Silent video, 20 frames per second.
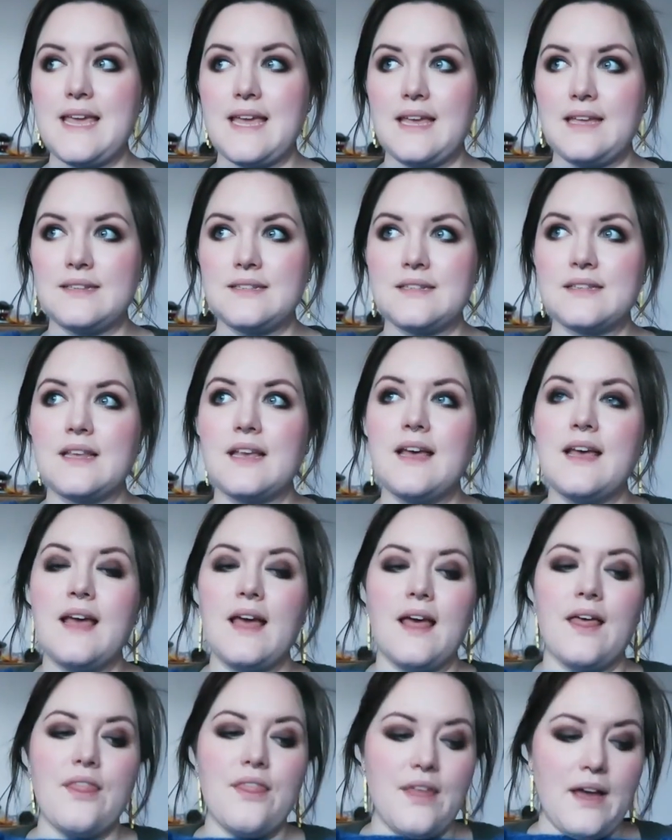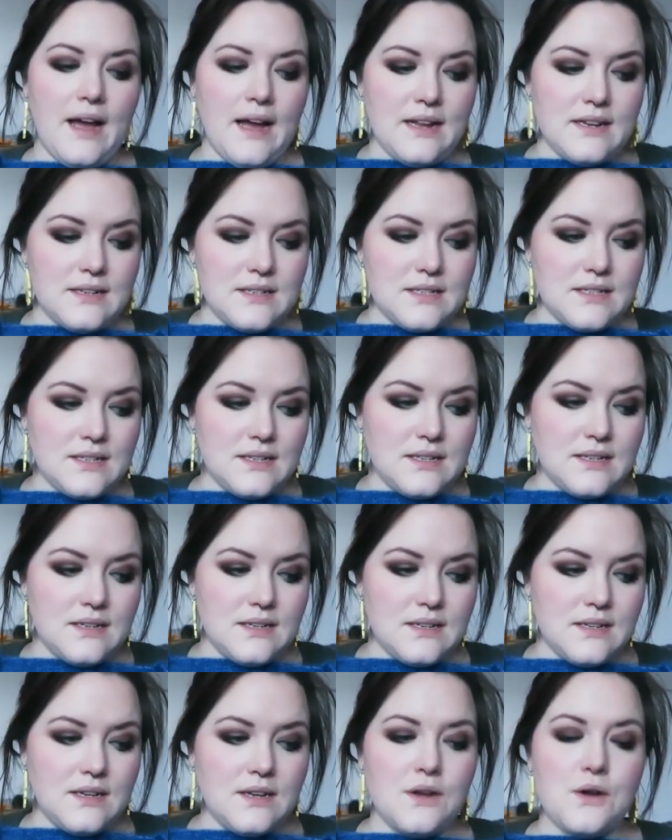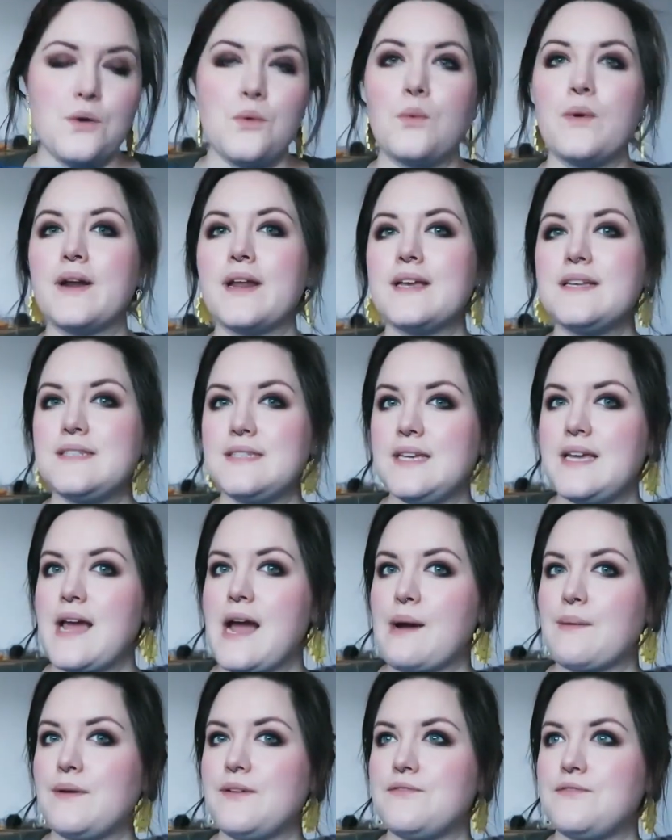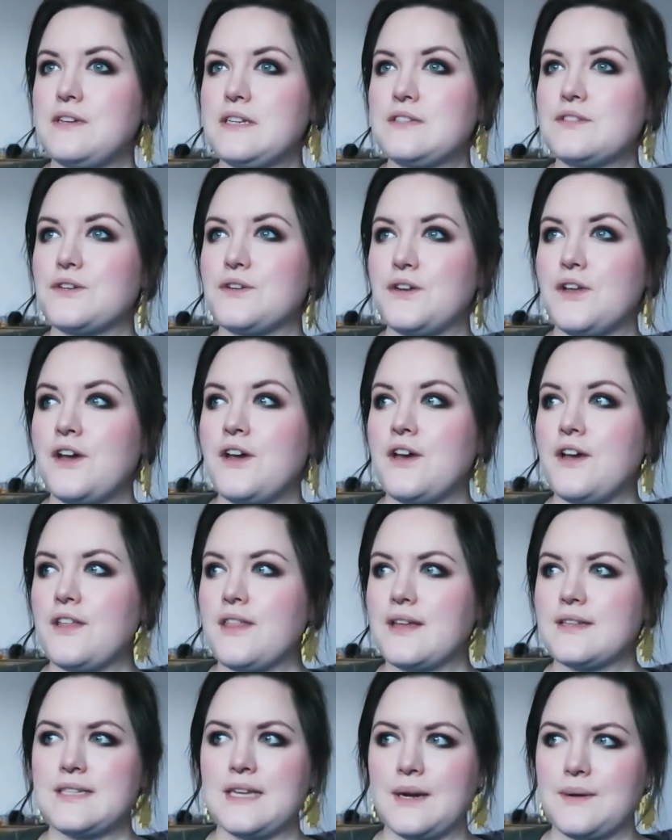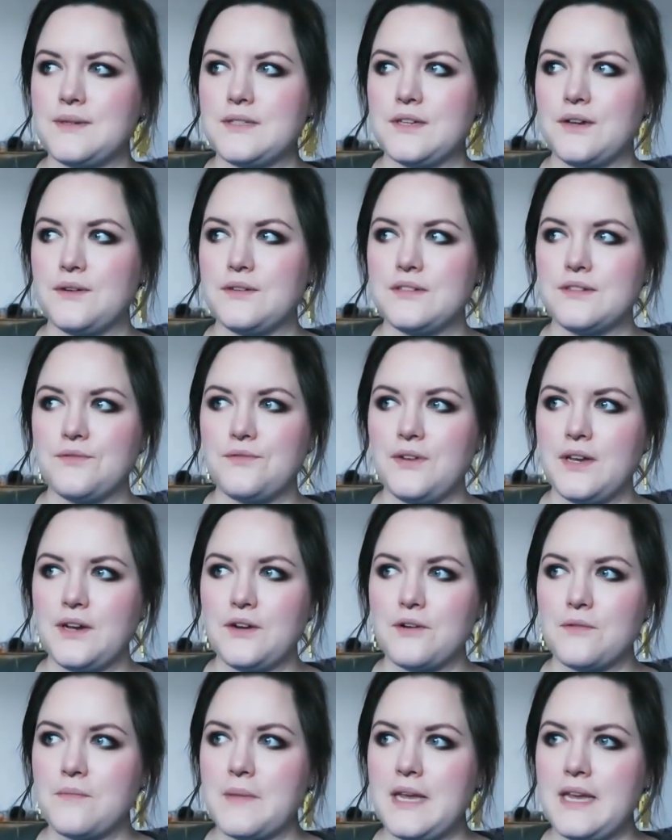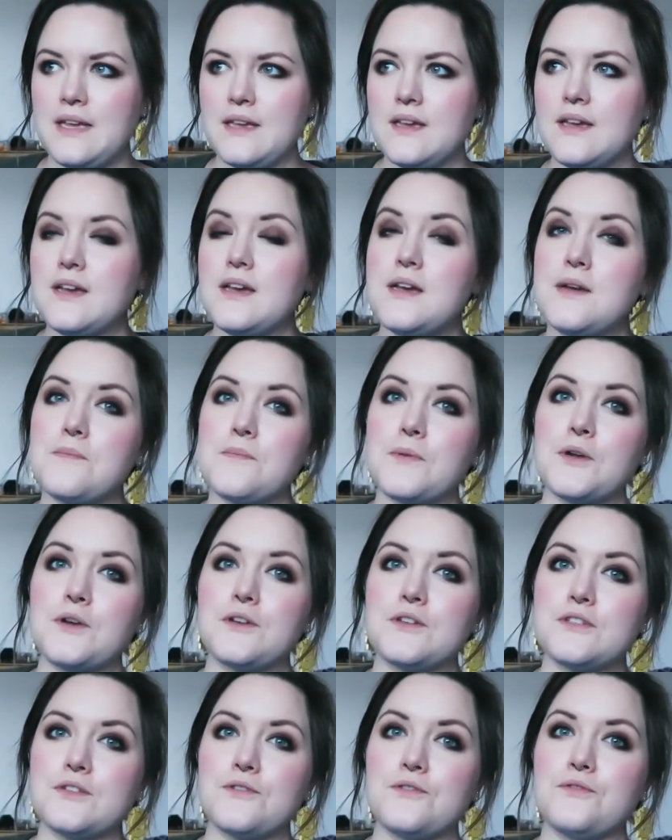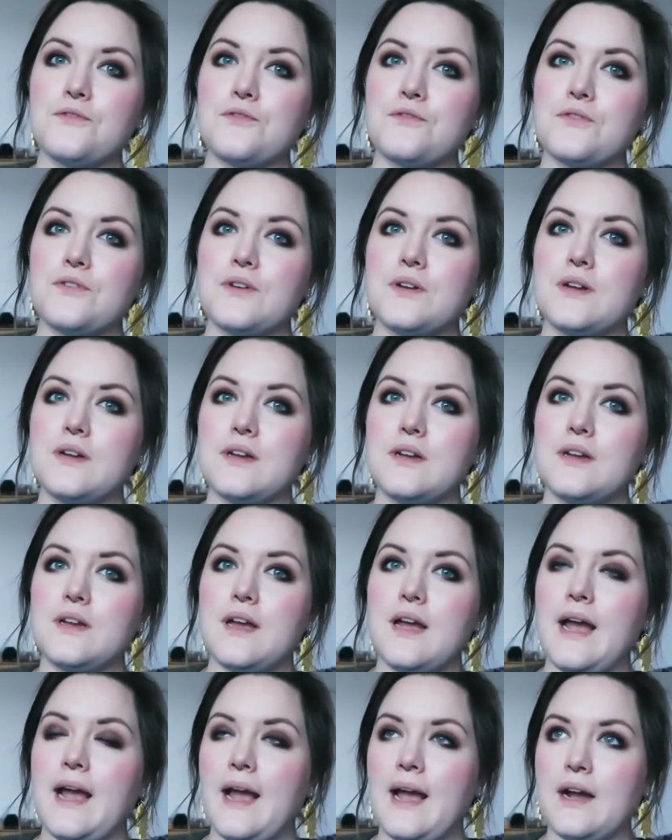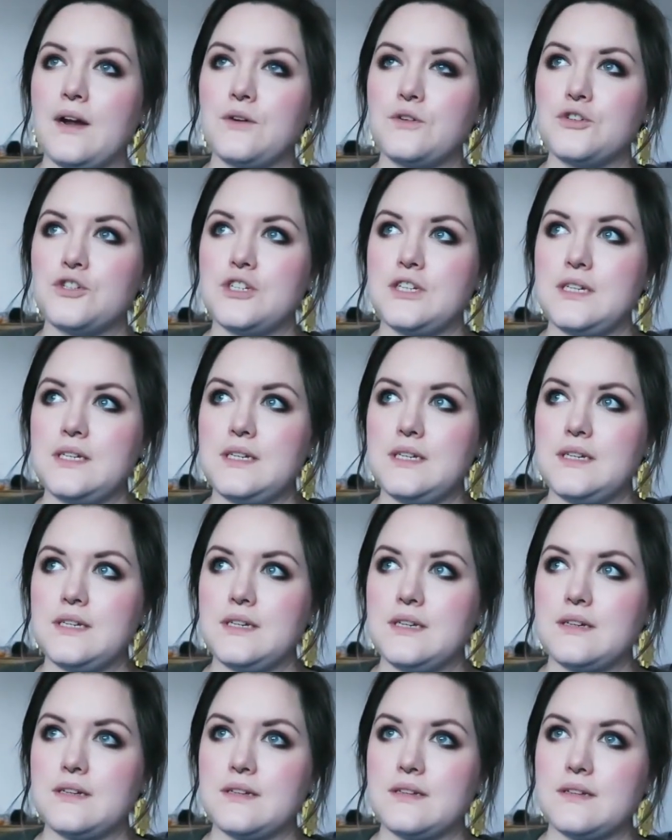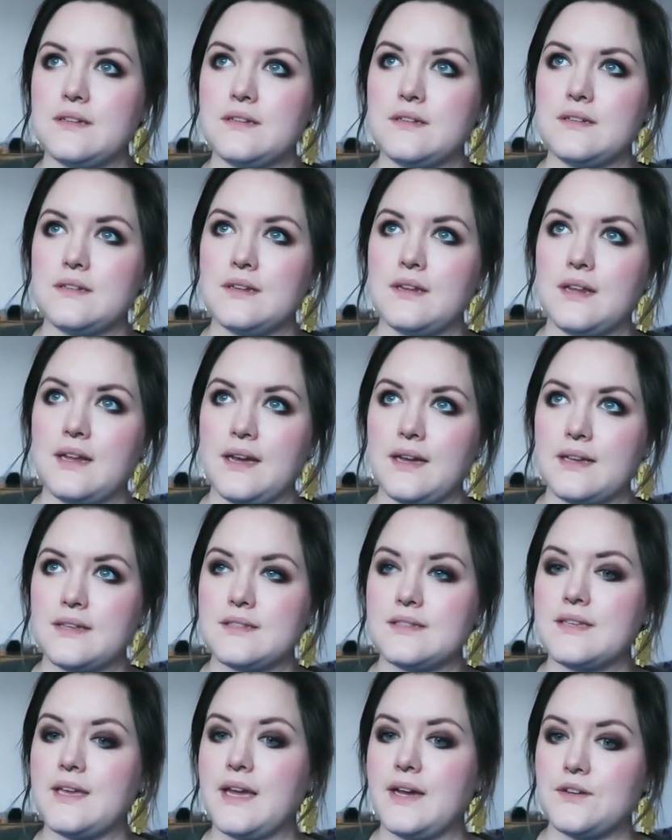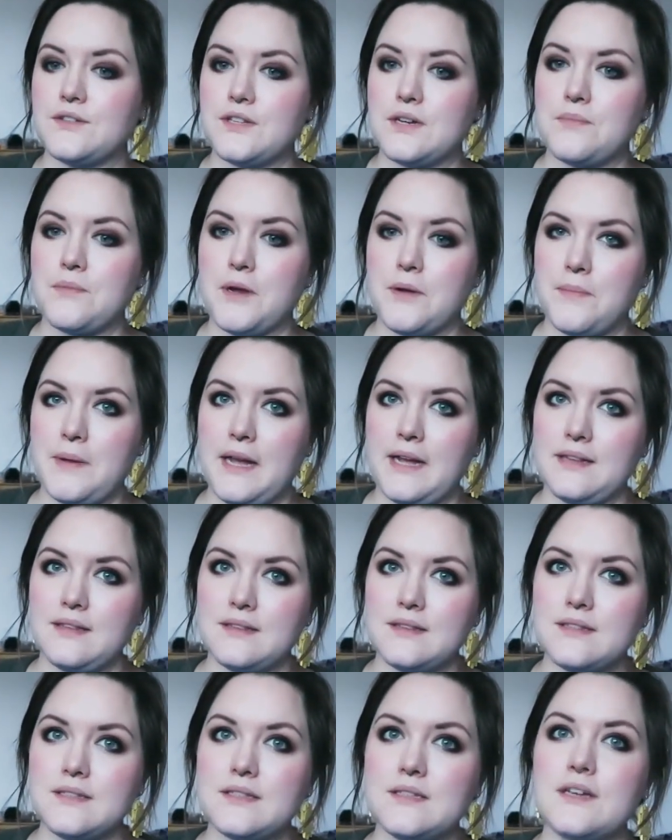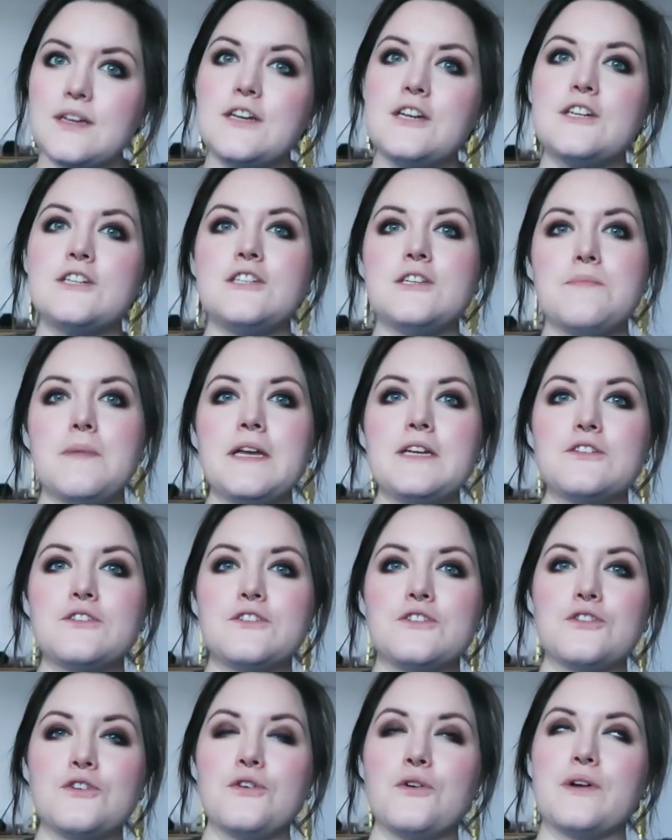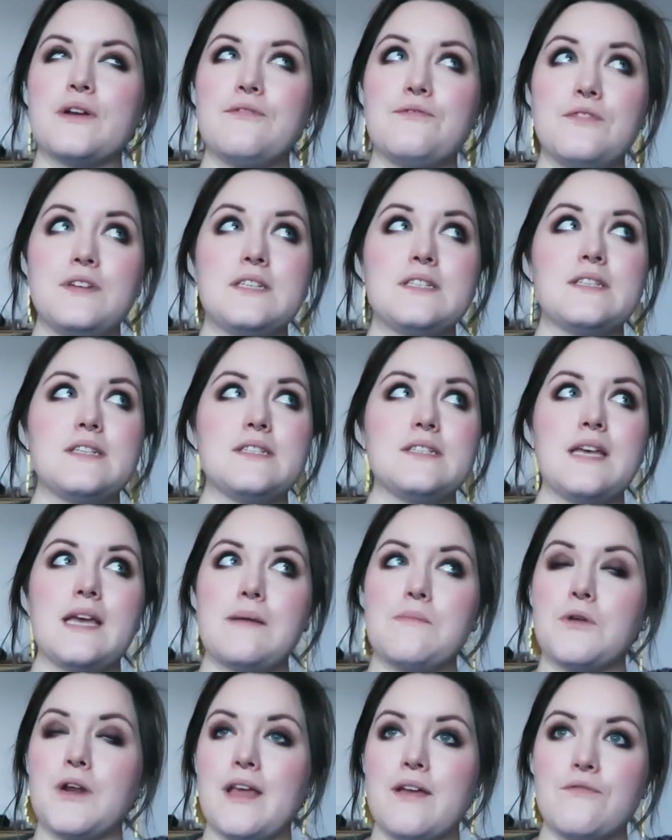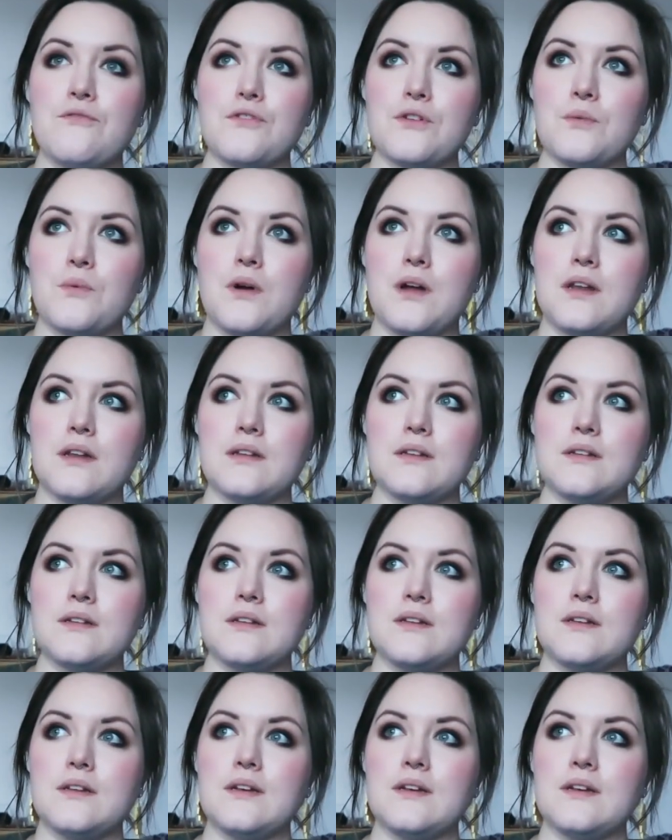is that when I see how it fits on her, that's how it's going to fit on me because of how she like scales up her patterns. She makes sure it fits the same on everyone